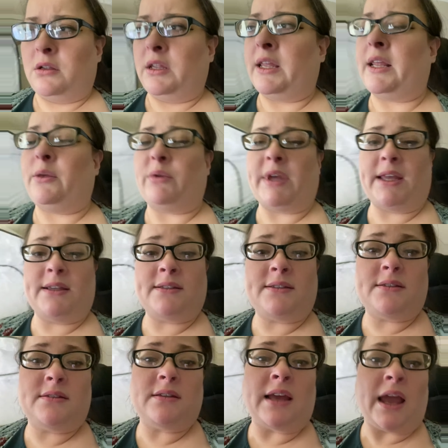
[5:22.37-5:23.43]

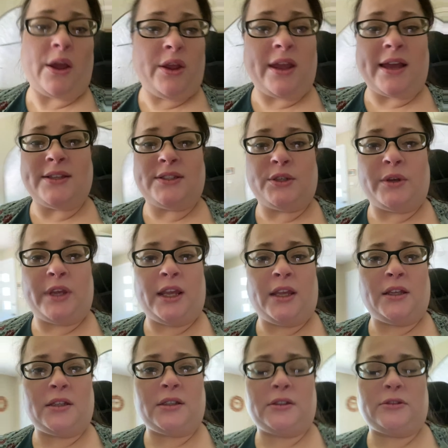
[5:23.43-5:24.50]
Anyways, how you guys
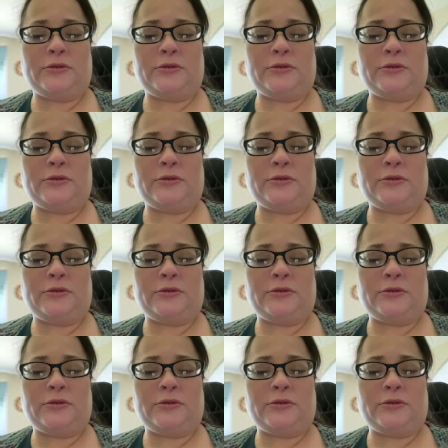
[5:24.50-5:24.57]
doing?